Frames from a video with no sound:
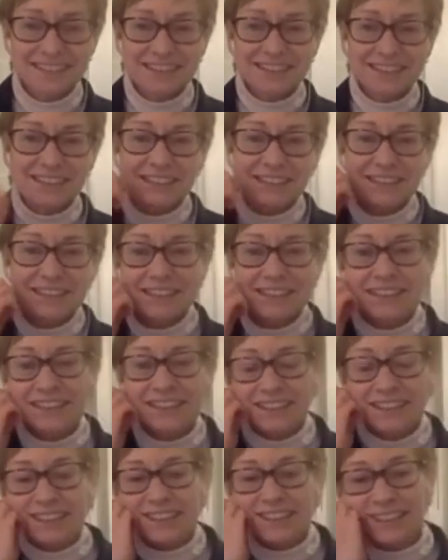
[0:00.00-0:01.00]

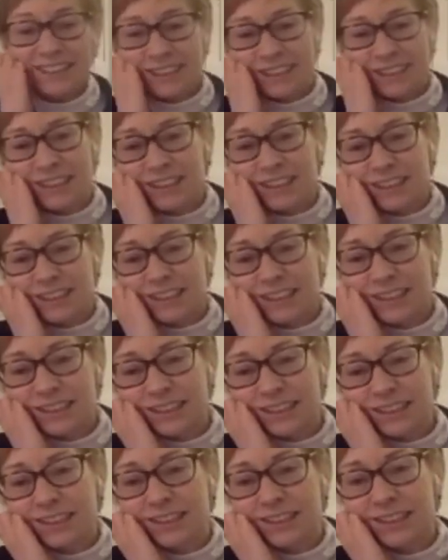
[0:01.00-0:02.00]

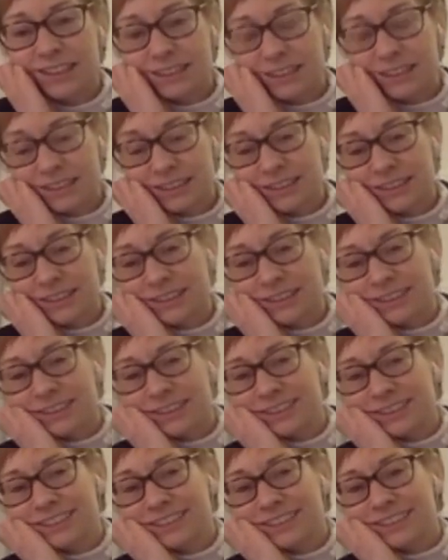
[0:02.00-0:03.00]

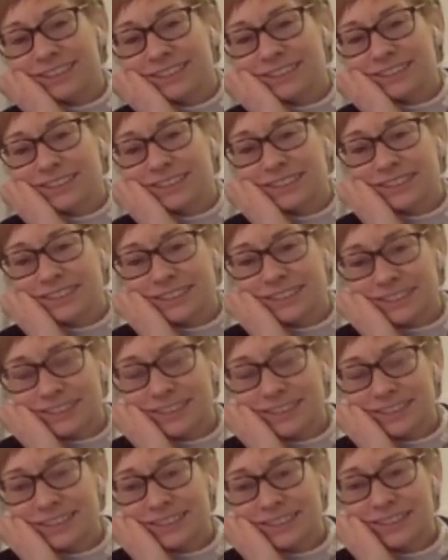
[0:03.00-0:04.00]

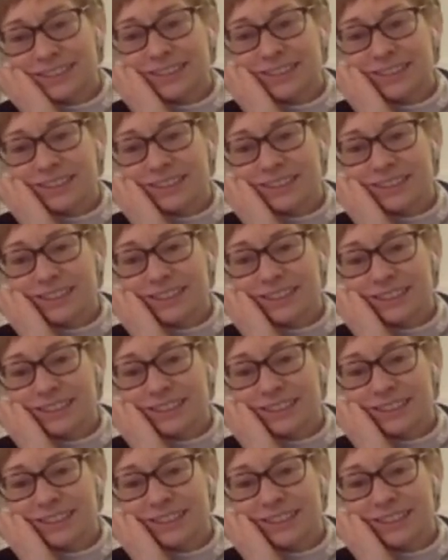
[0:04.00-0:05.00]

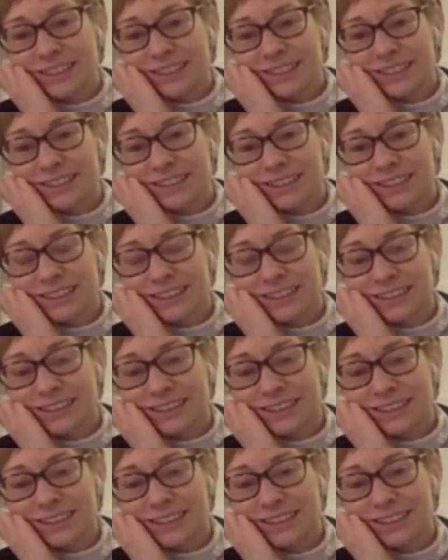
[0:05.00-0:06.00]

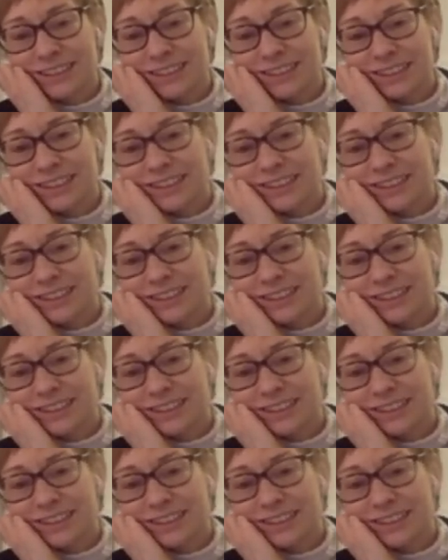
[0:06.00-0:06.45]
[no speech]